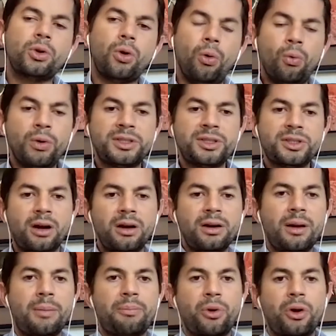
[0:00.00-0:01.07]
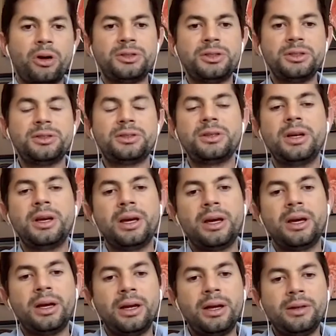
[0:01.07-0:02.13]
we started a process
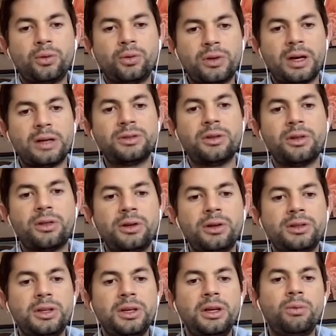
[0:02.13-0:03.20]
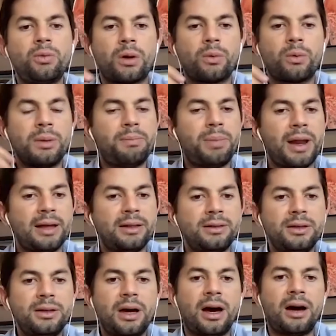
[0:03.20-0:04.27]
in 2013 where we
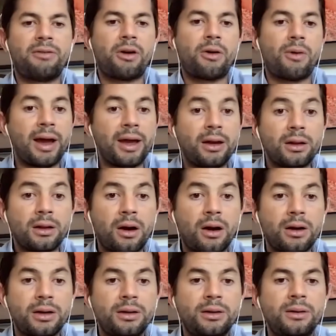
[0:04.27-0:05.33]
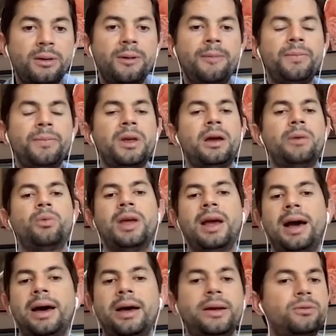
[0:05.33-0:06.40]
planted a varietal garden and we
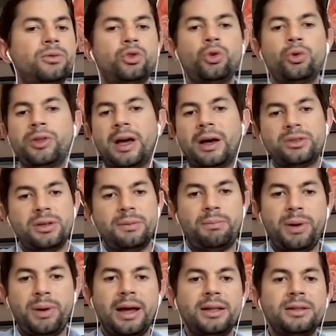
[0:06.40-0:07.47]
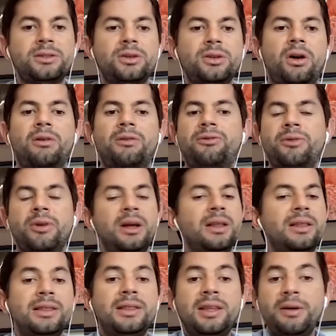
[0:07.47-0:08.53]
had 2,000 plants of
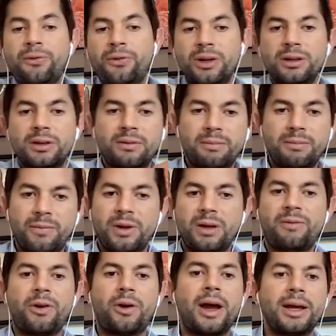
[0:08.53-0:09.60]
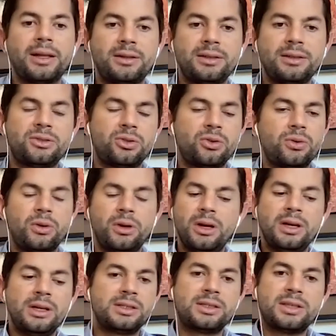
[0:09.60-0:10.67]
different varieties. So
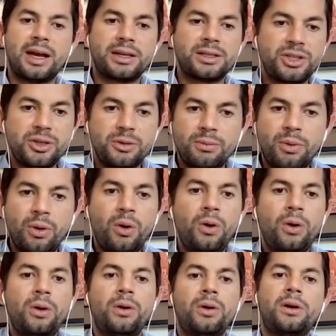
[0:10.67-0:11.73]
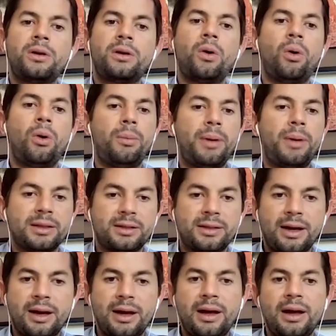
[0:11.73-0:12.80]
Sarchimor,
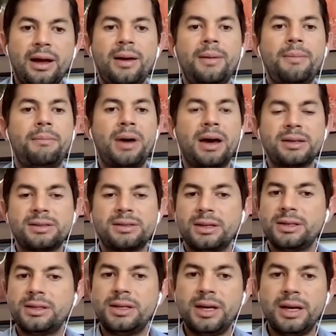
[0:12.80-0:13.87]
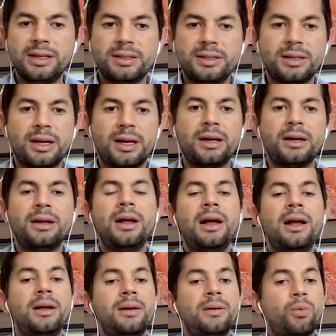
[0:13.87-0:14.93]
Obata, Marsellesa.
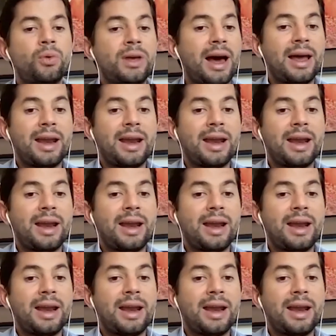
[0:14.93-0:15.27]
We had